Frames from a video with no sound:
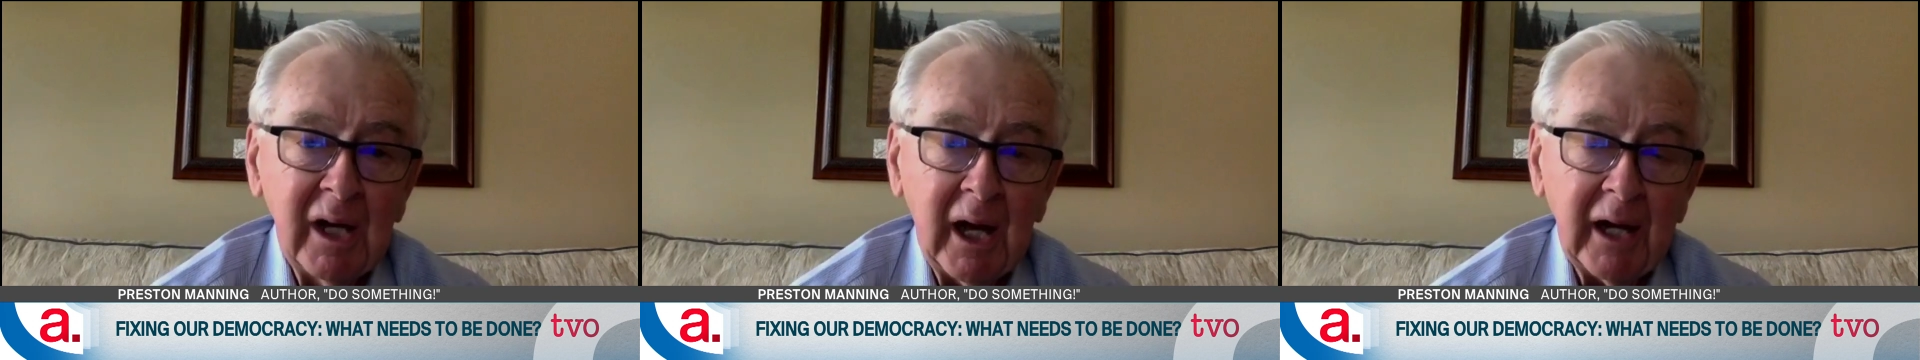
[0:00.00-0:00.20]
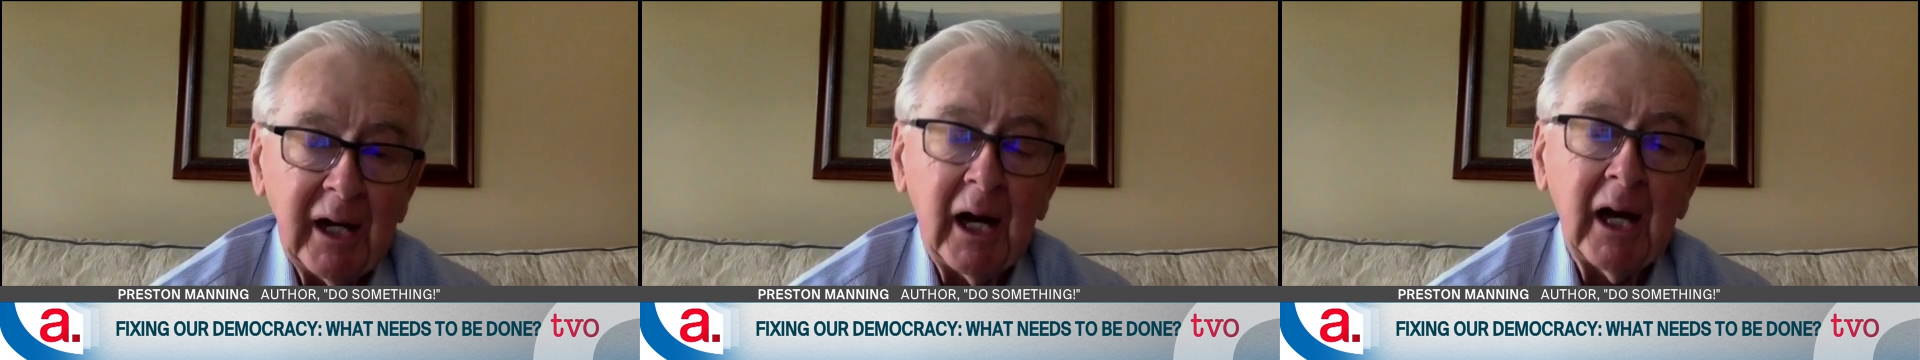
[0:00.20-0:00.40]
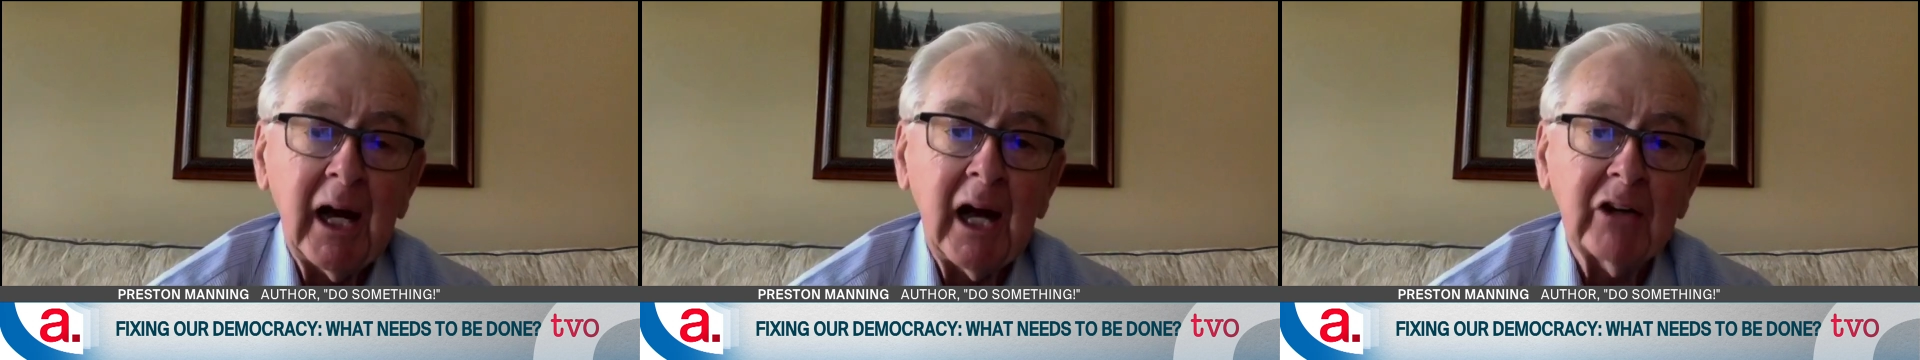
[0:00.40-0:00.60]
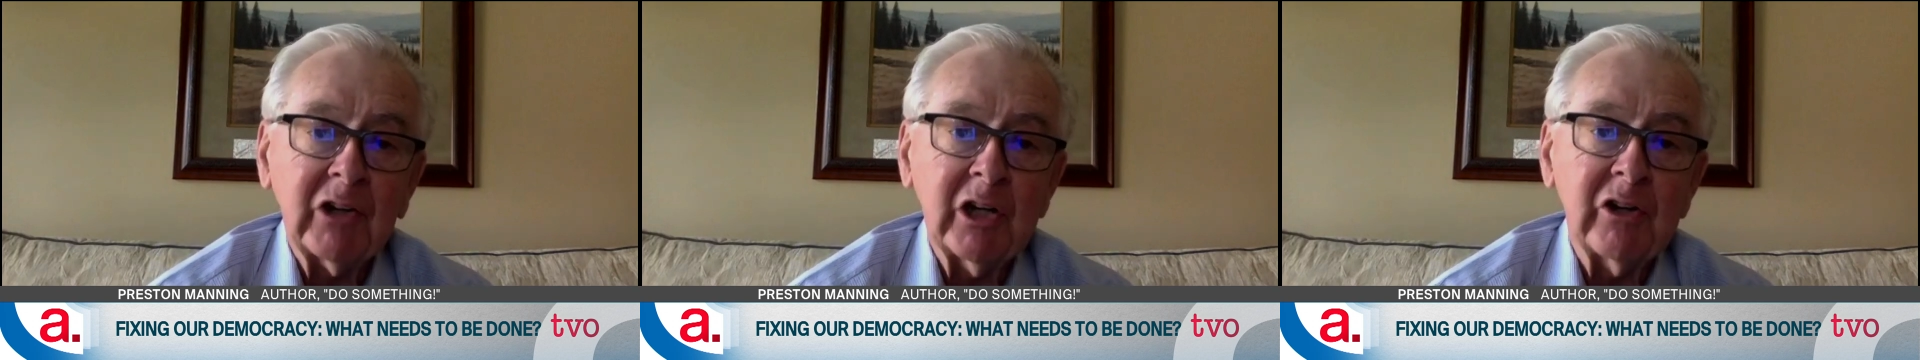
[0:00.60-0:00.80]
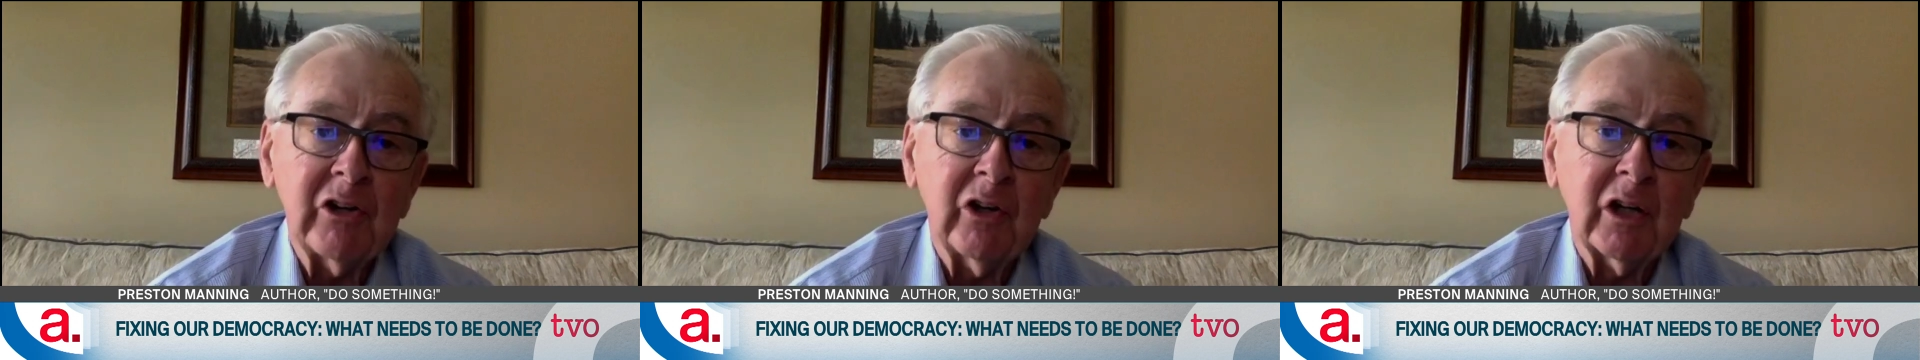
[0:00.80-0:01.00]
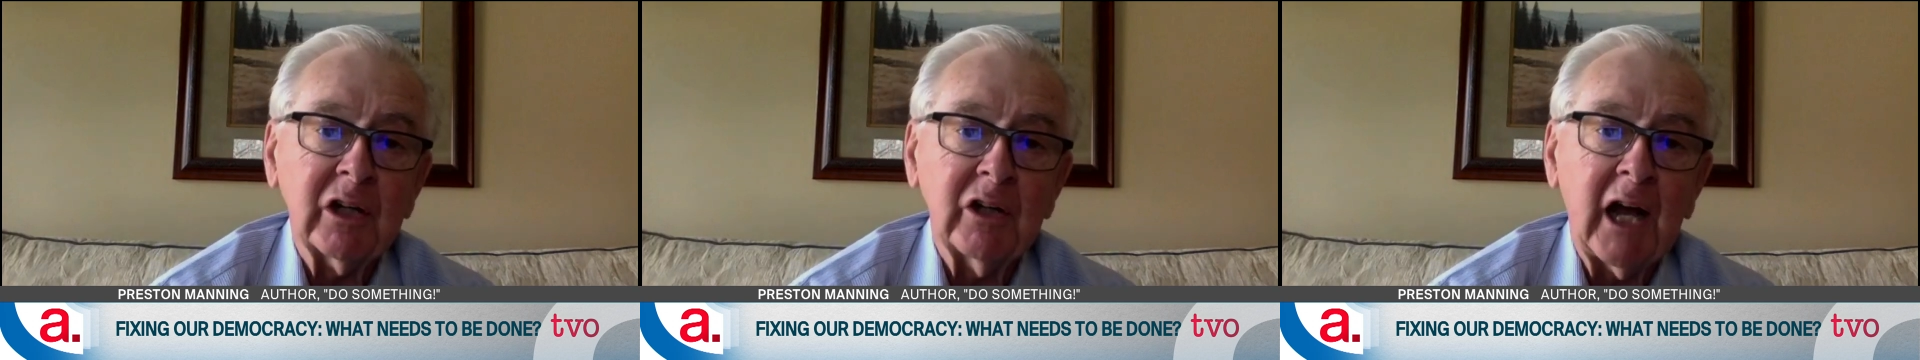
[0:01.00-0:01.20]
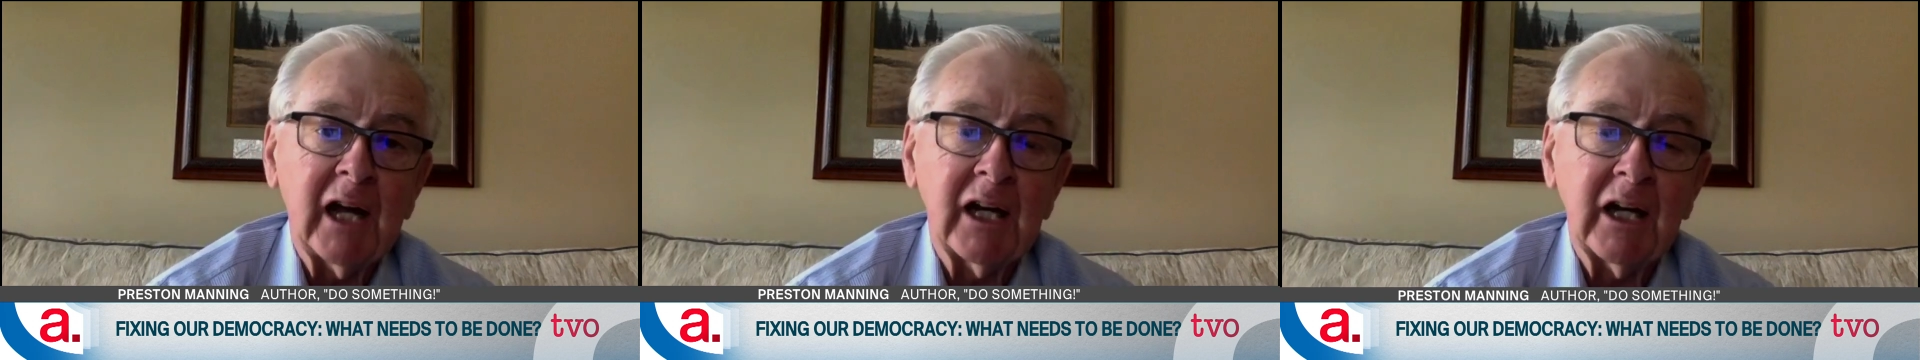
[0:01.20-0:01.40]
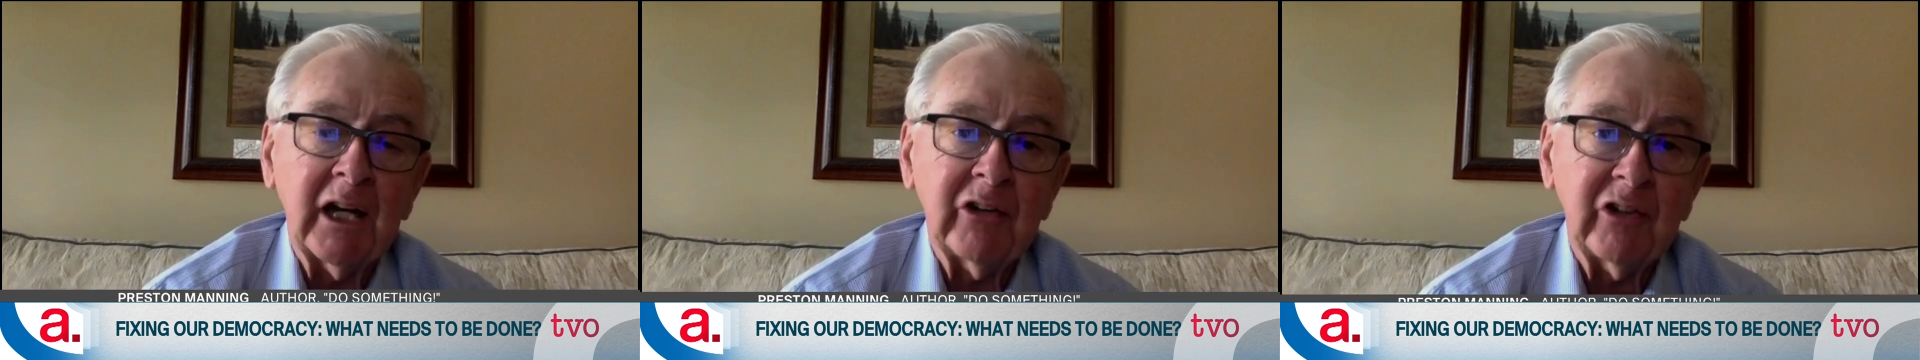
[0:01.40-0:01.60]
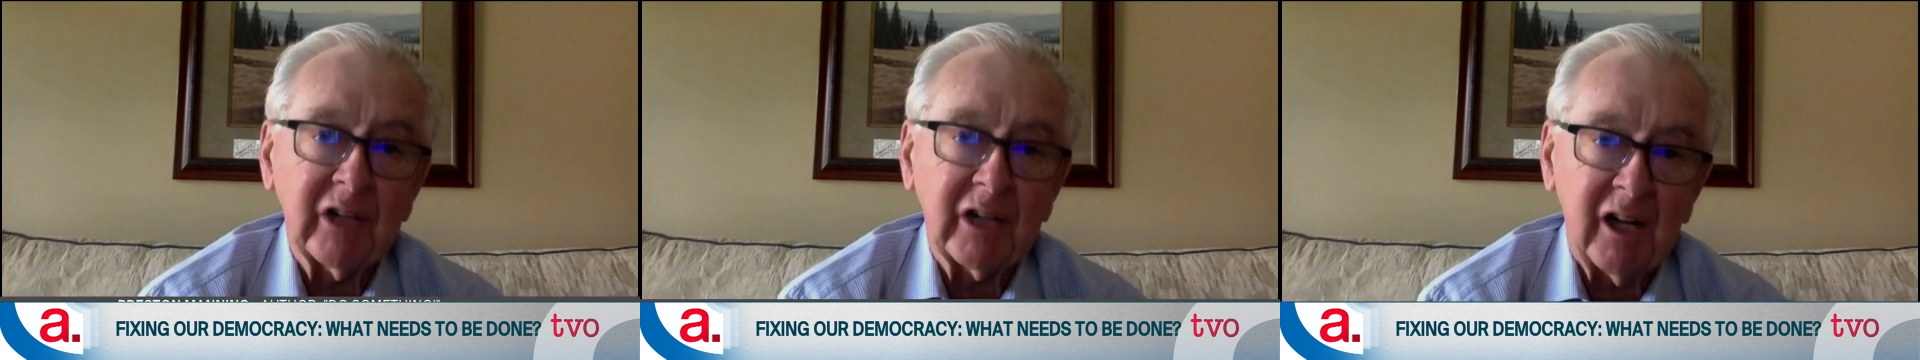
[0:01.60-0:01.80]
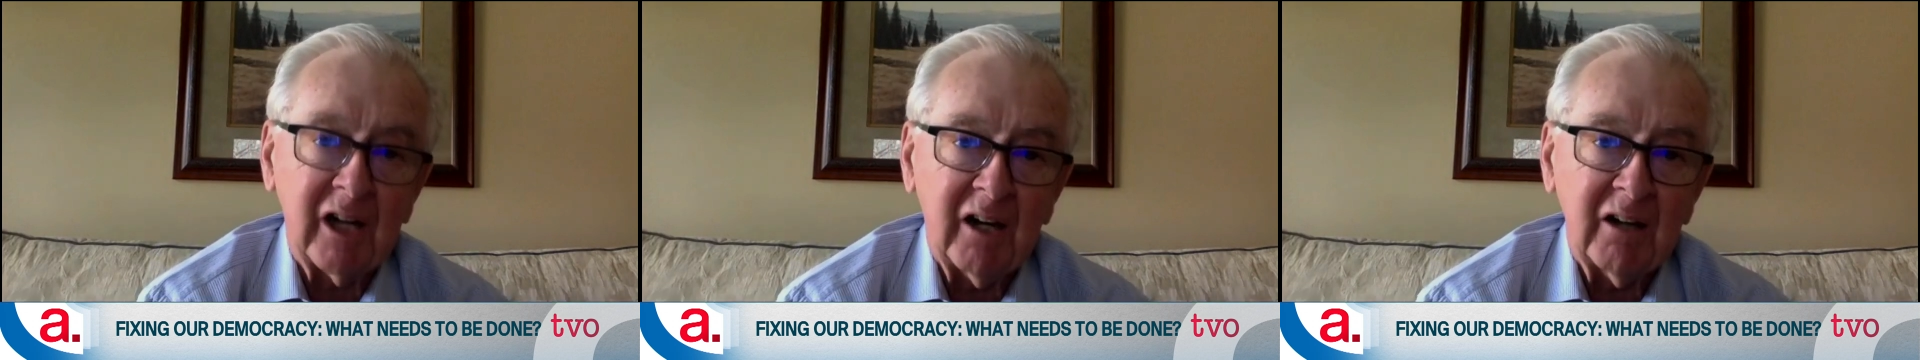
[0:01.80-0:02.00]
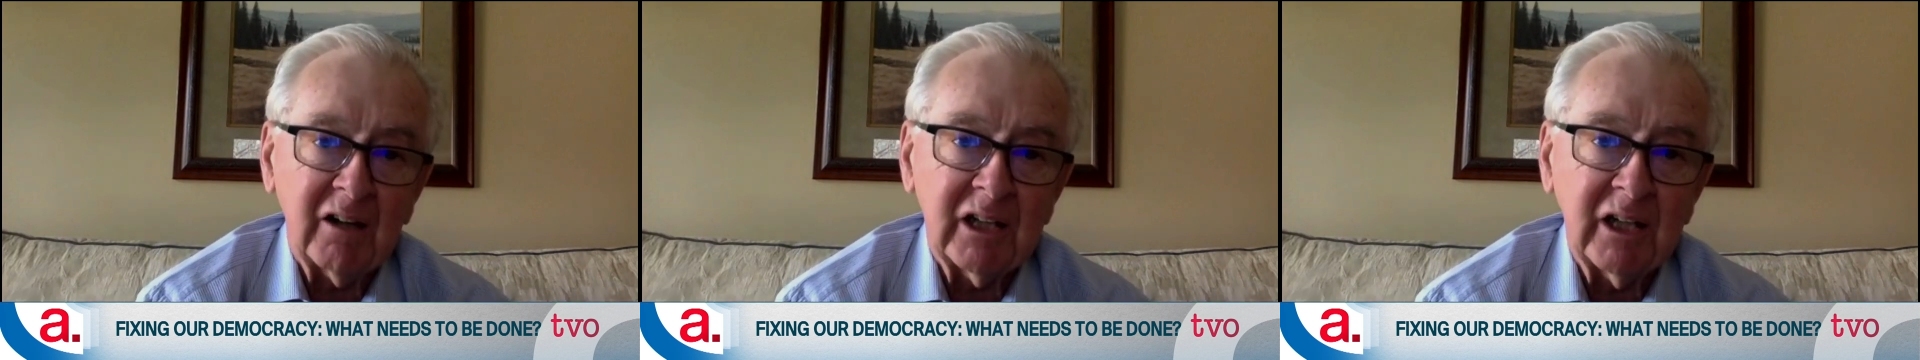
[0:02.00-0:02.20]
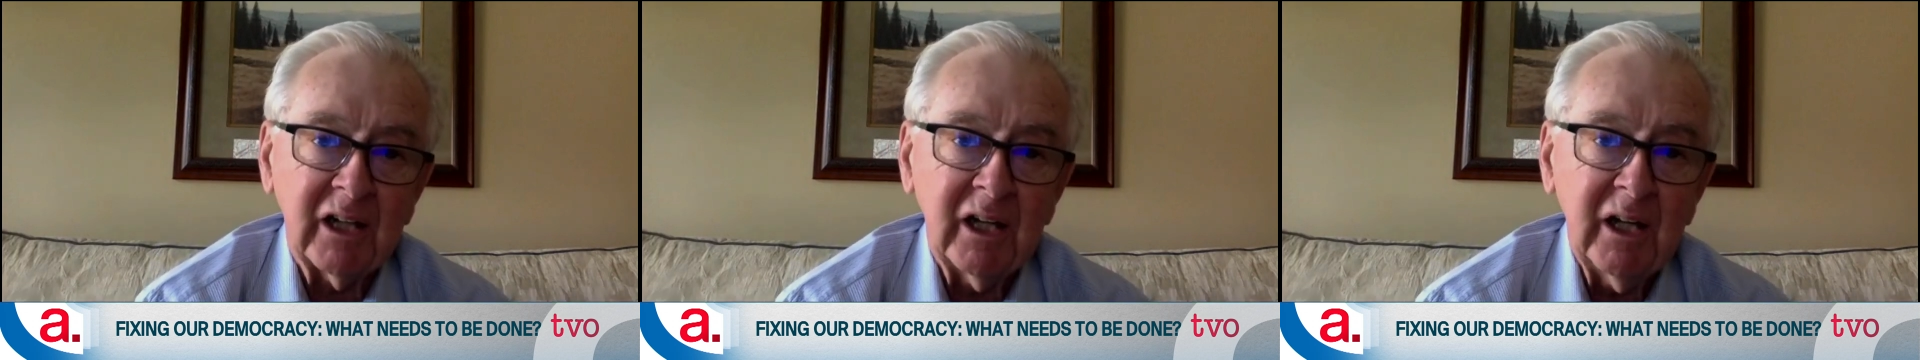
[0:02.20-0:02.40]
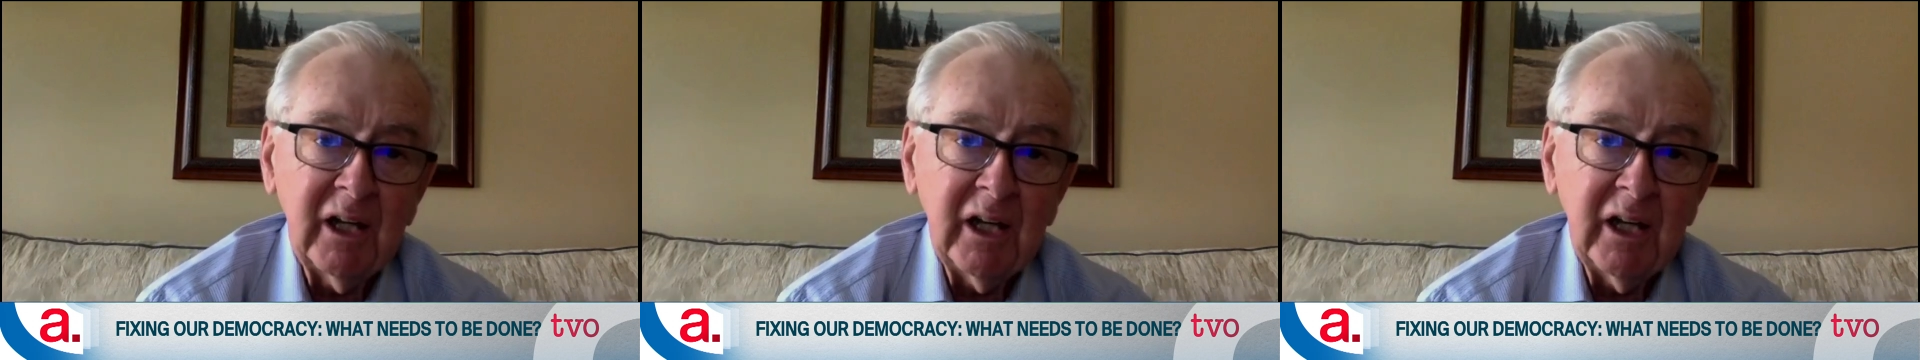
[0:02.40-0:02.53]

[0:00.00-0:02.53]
and I actually took that list to Carleton